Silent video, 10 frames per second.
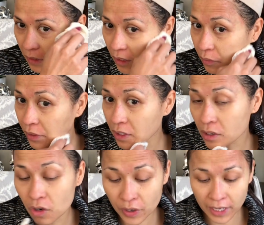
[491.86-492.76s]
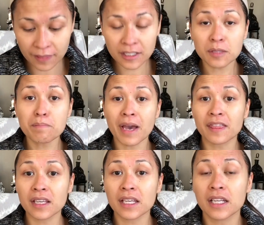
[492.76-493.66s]
There we go. Okay, this
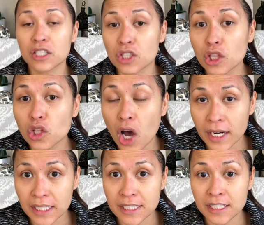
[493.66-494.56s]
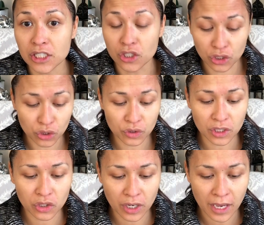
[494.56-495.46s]
method is a lot easier.
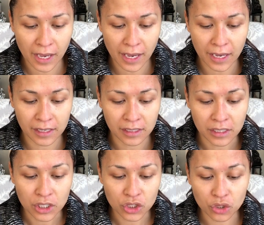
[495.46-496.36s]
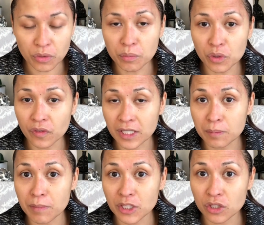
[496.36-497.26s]
Using your hand to remove
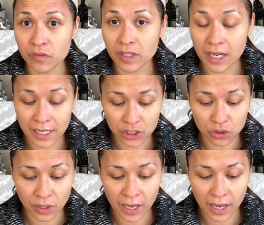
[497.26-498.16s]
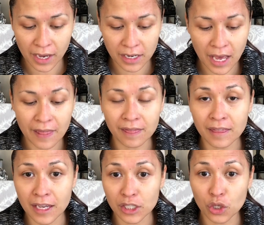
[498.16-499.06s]
as much of it as you can, and
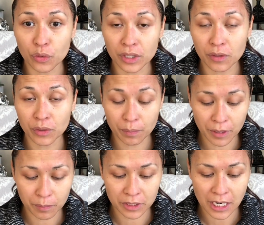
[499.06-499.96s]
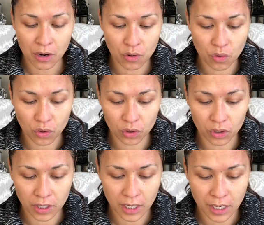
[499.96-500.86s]
then going in with a paper towel
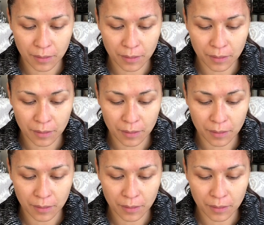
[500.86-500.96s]
or